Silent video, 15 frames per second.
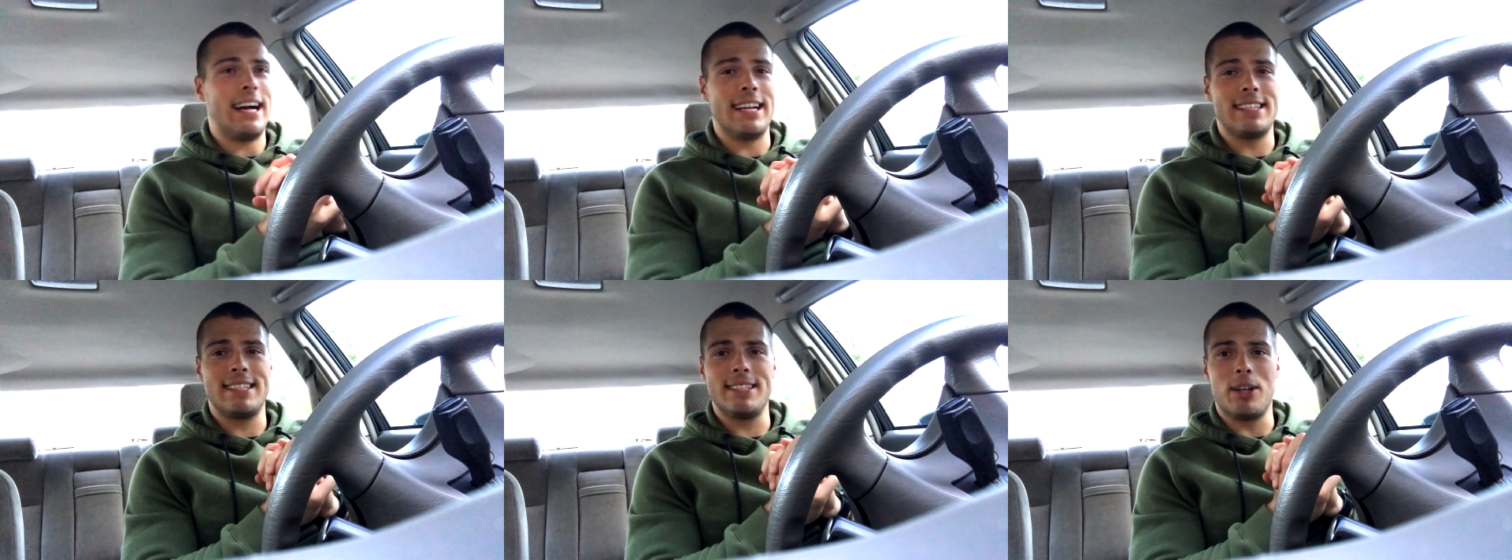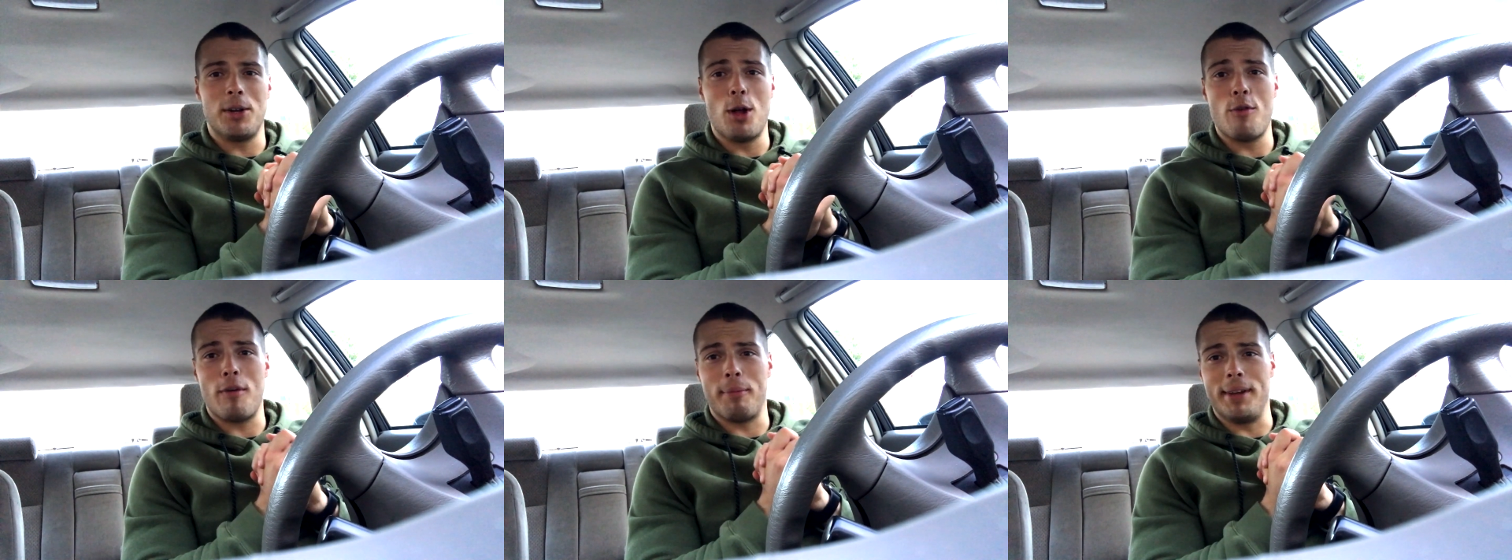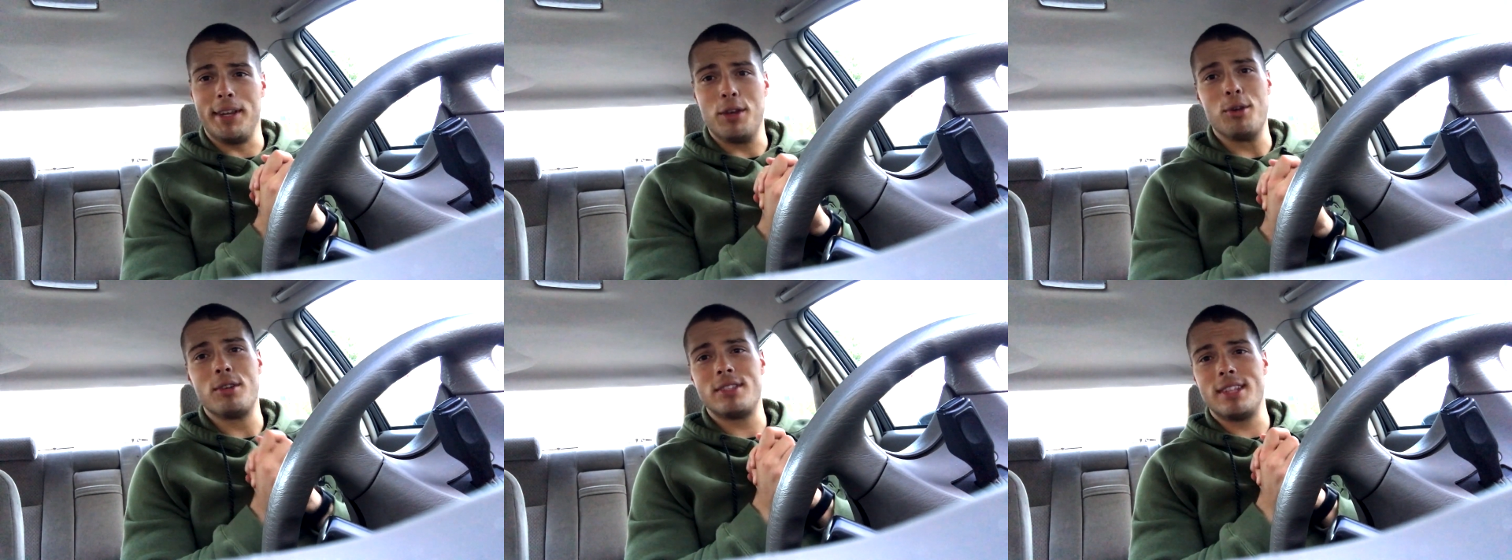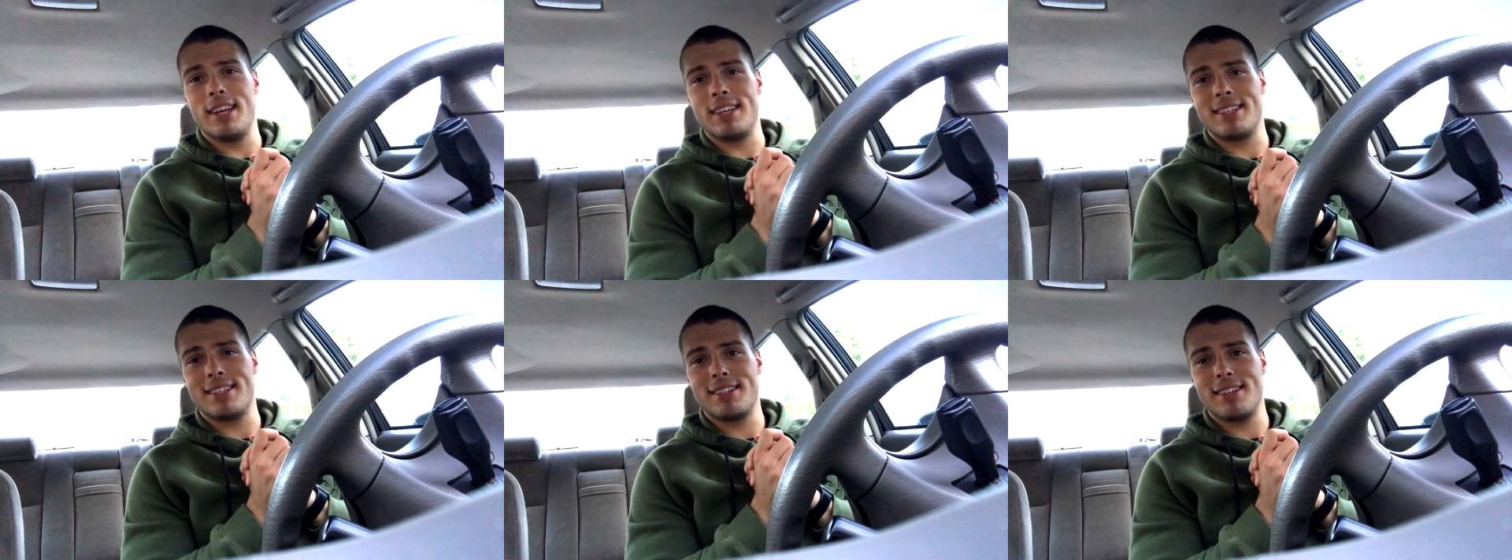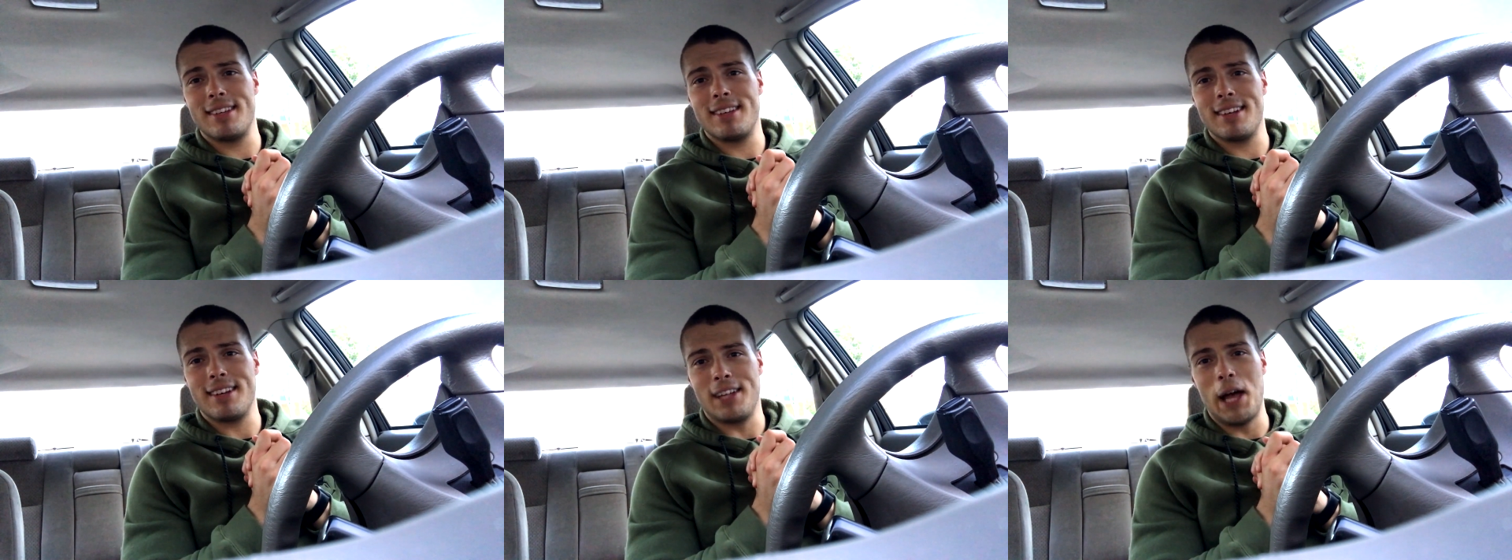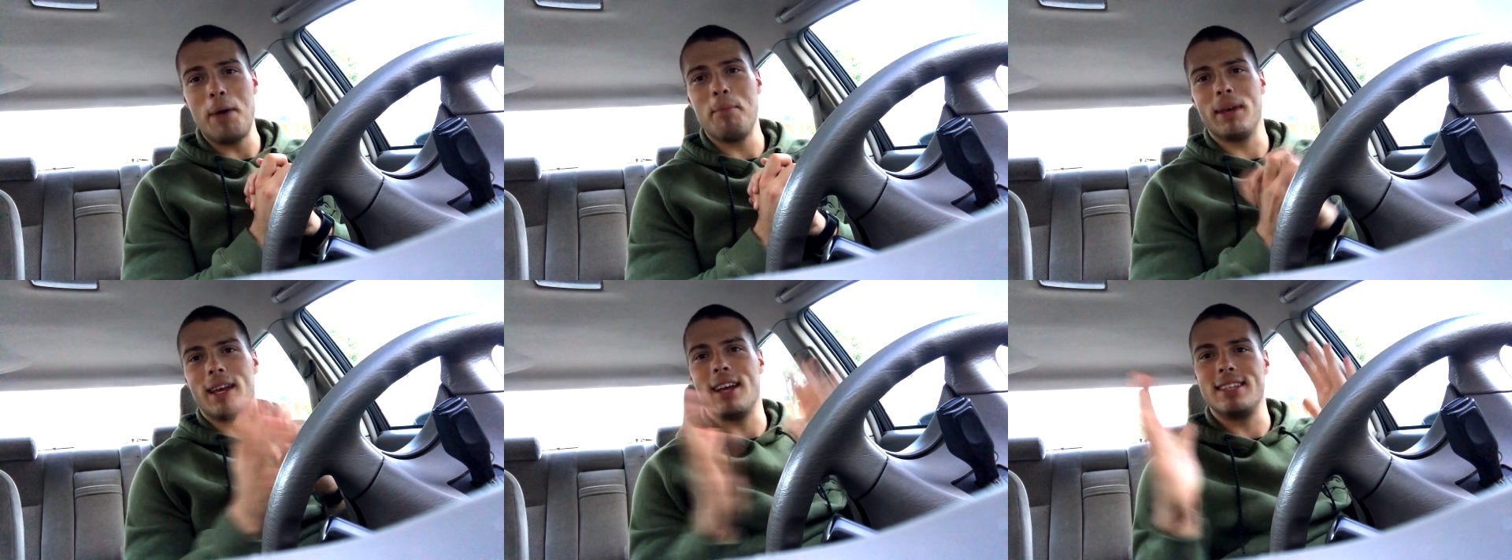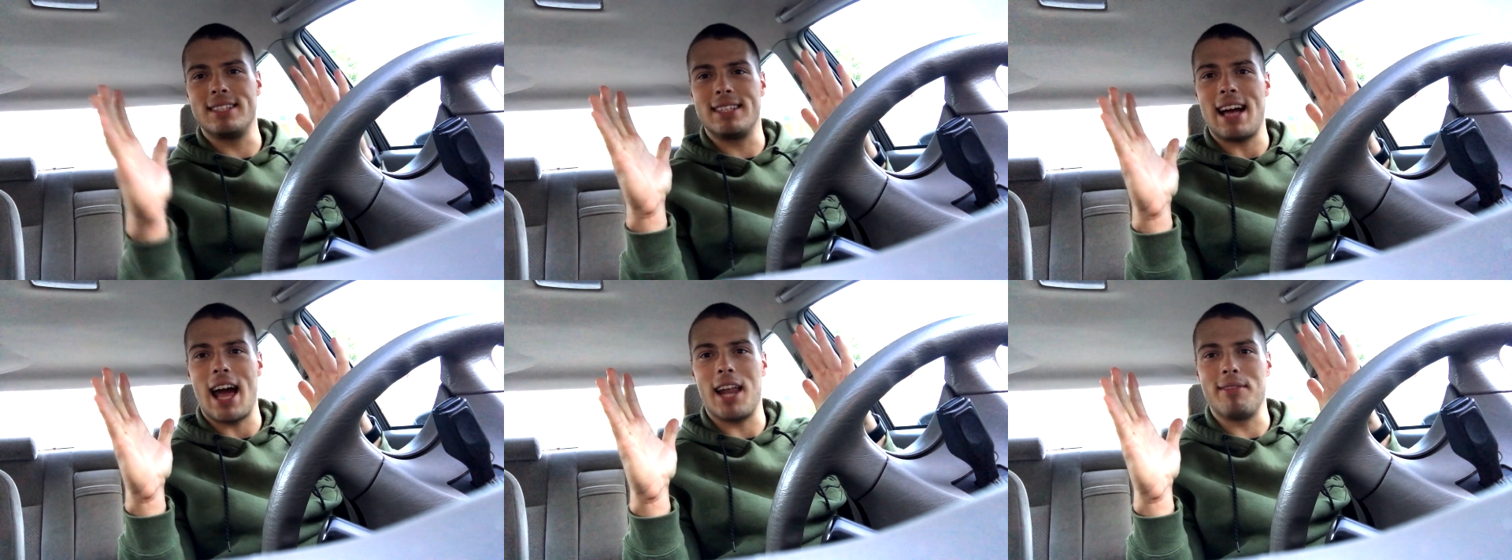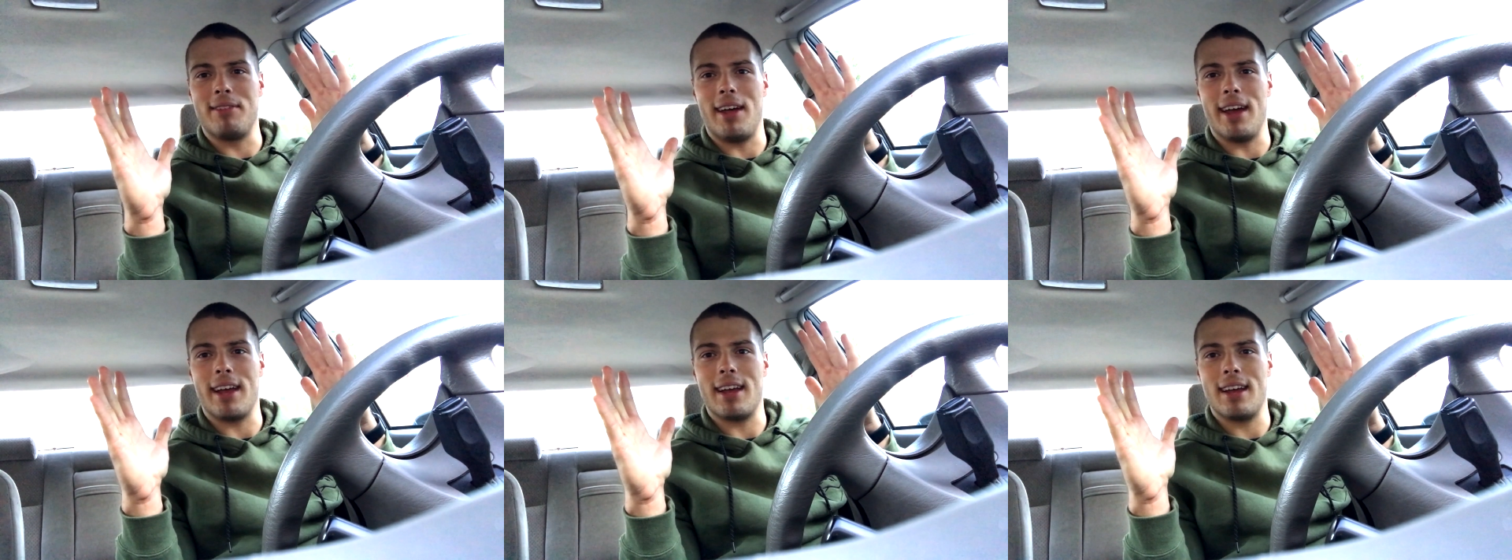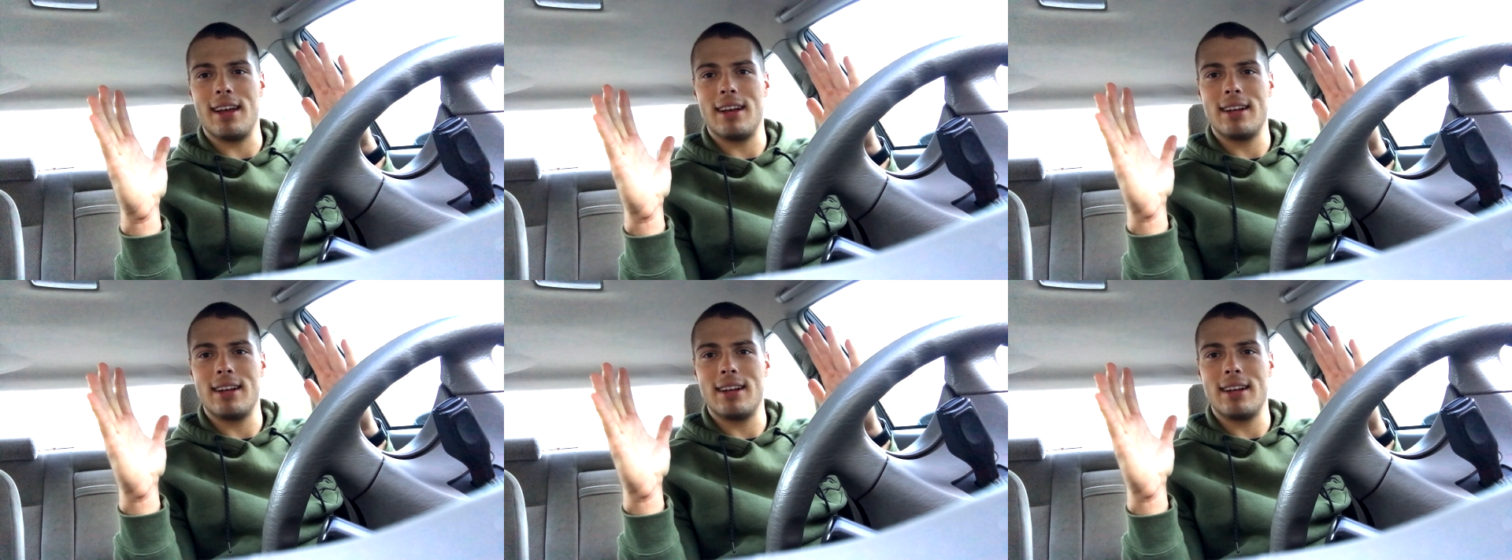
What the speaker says: honestly don't know if I'm going to use this clip because it's kind of like